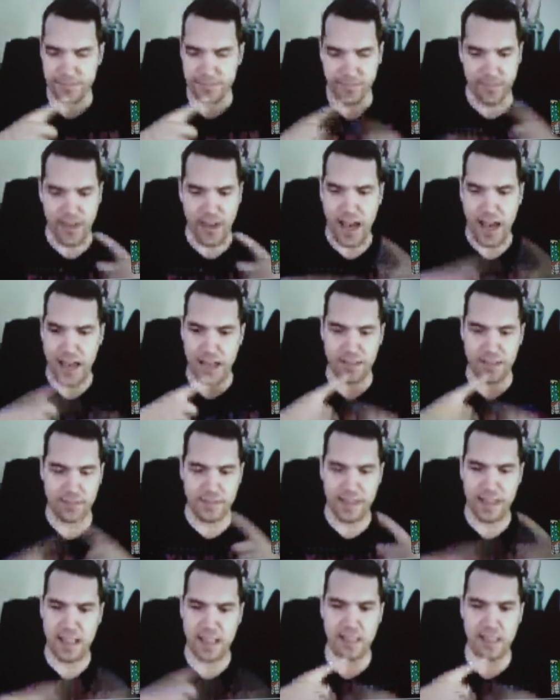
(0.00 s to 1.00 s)
five,
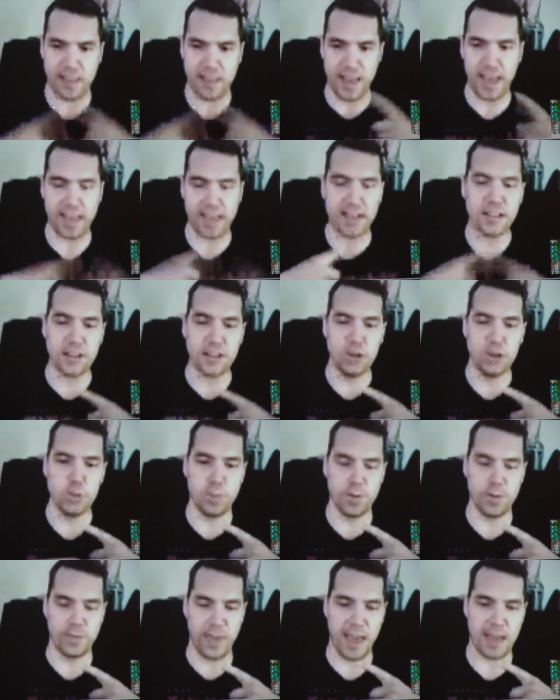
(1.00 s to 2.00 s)
ten second
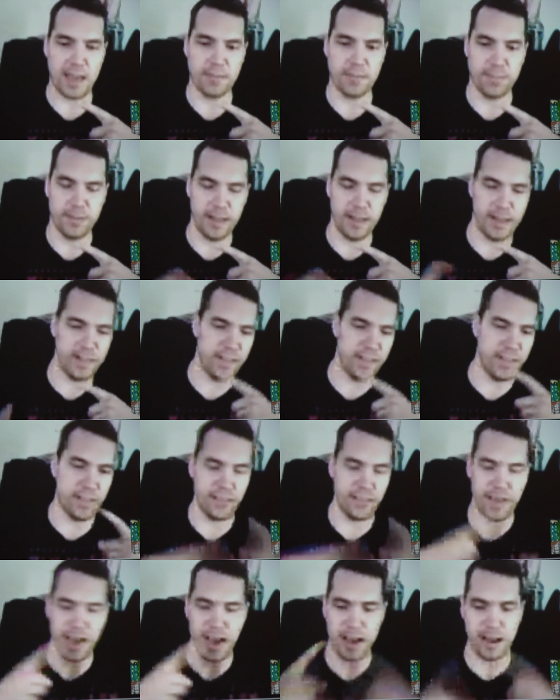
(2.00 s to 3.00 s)
loop of gameplay, and then
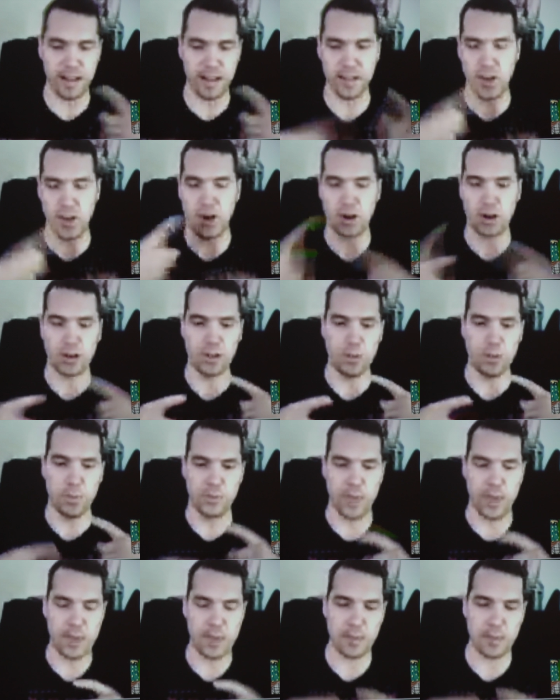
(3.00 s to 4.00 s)
they've got a longer loop
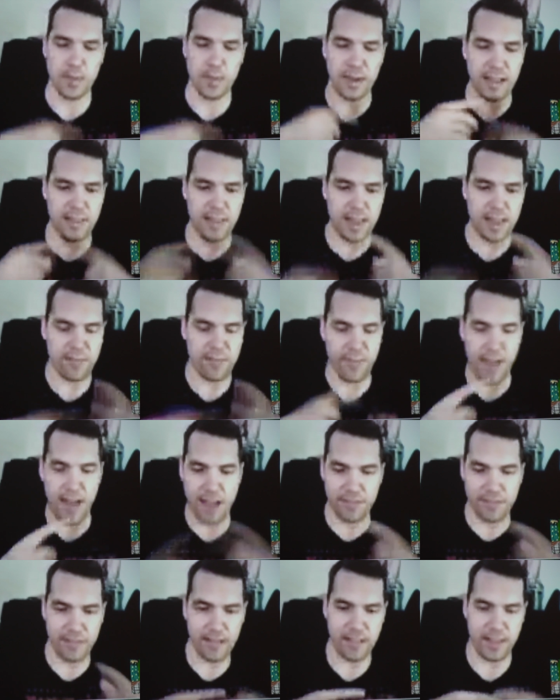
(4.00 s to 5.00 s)
of gameplay. But in that
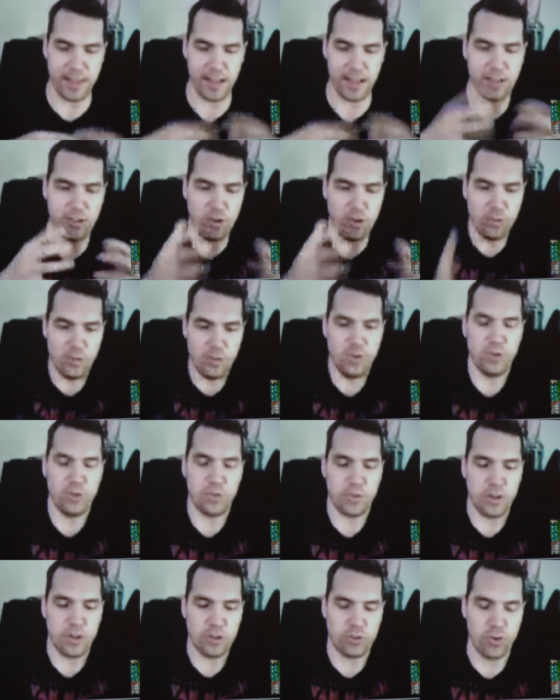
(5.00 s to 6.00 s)
five, ten seconds, you,
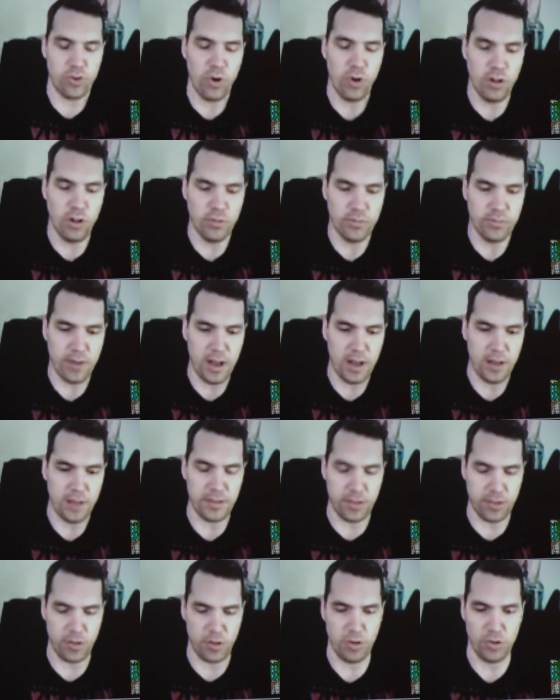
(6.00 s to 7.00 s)
you're in control of
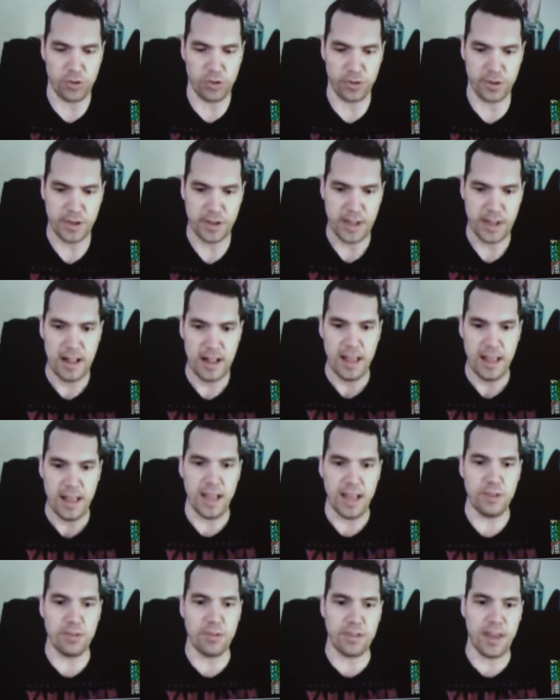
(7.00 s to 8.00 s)
a soldier,
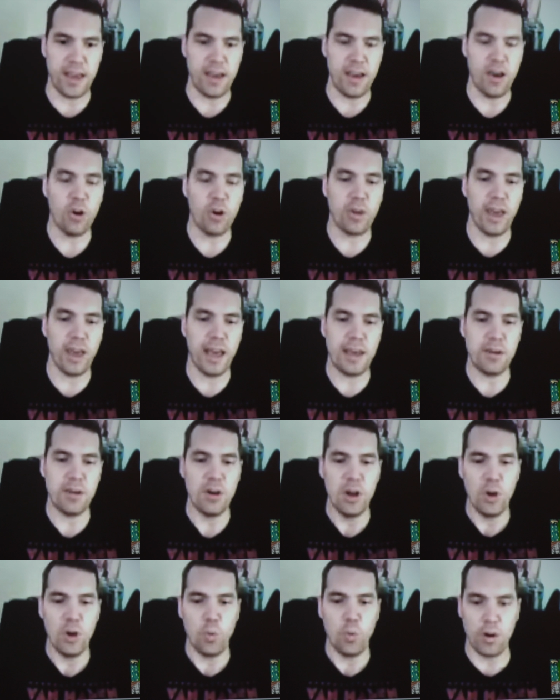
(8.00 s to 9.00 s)
and you say,
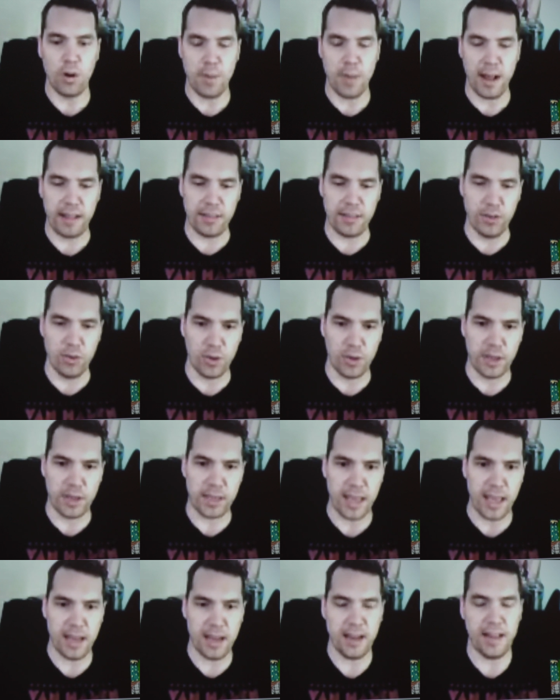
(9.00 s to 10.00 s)
okay, what am I
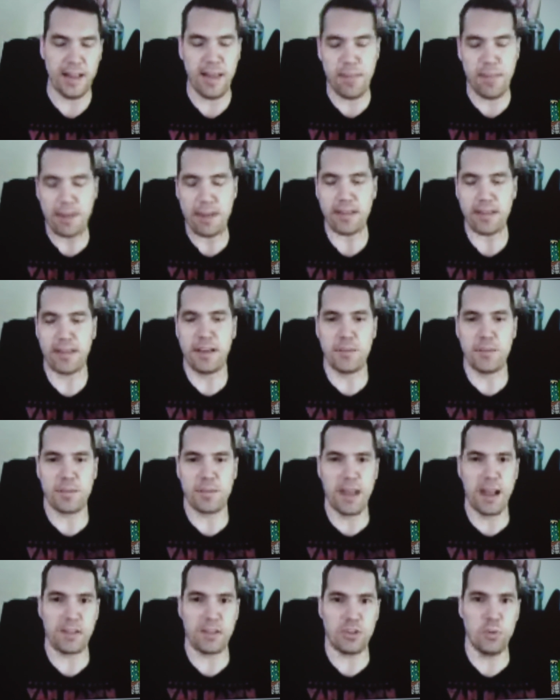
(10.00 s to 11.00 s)
doing? And that basically comes
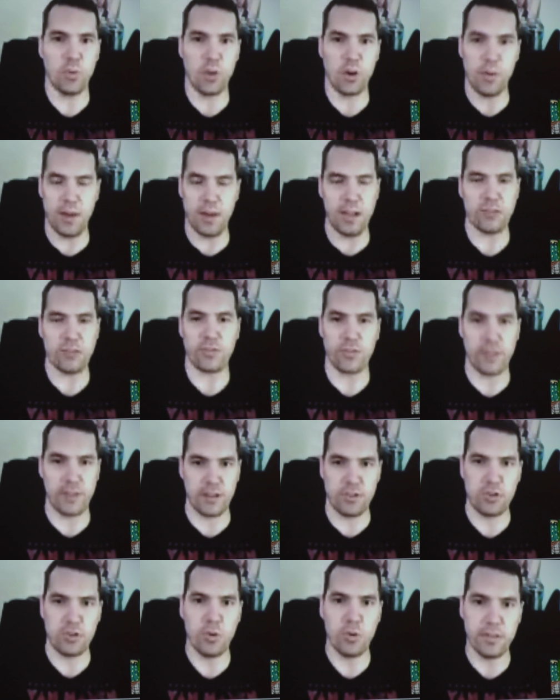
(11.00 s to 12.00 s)
down to what are my
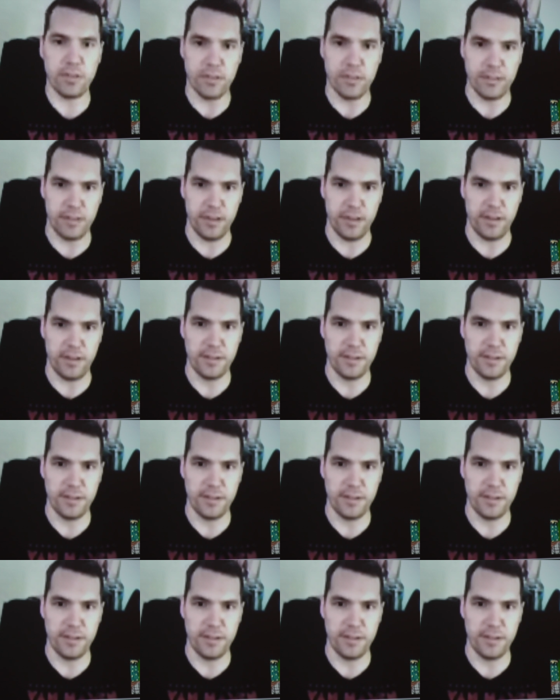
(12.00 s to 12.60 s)
interesting choices here?